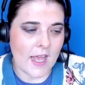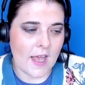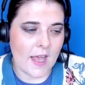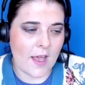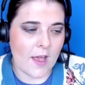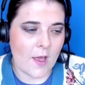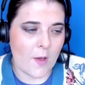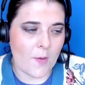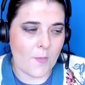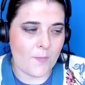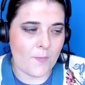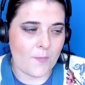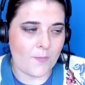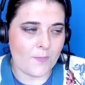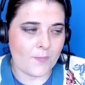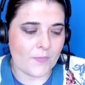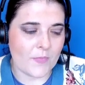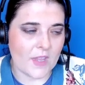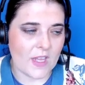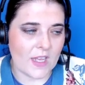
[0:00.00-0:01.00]

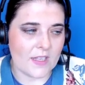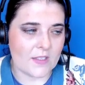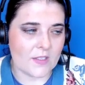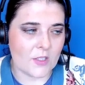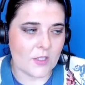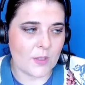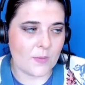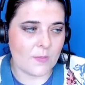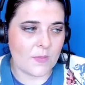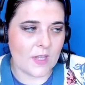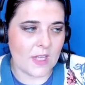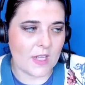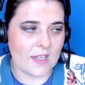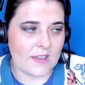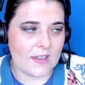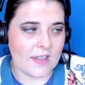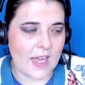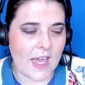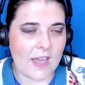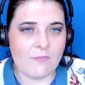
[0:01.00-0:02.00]
Um,
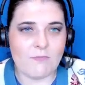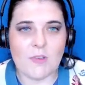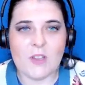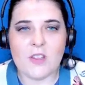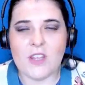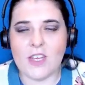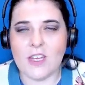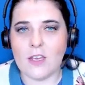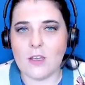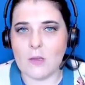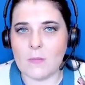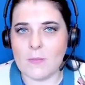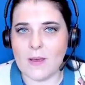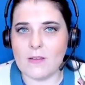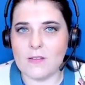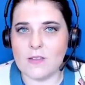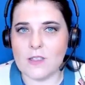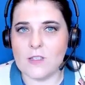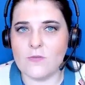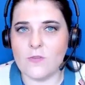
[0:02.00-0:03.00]
something I've been thinking
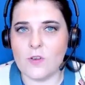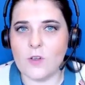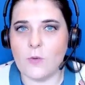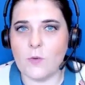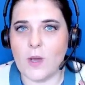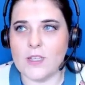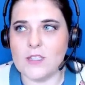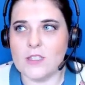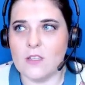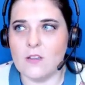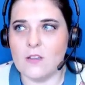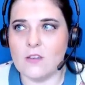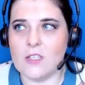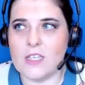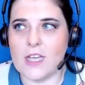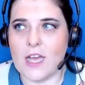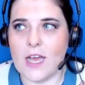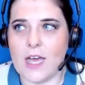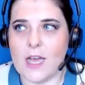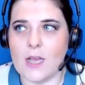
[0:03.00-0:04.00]
about this for quite a long
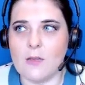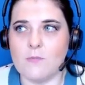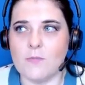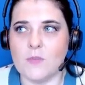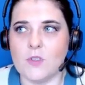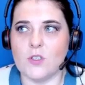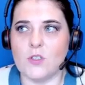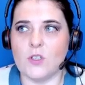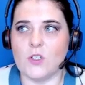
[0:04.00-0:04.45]
time,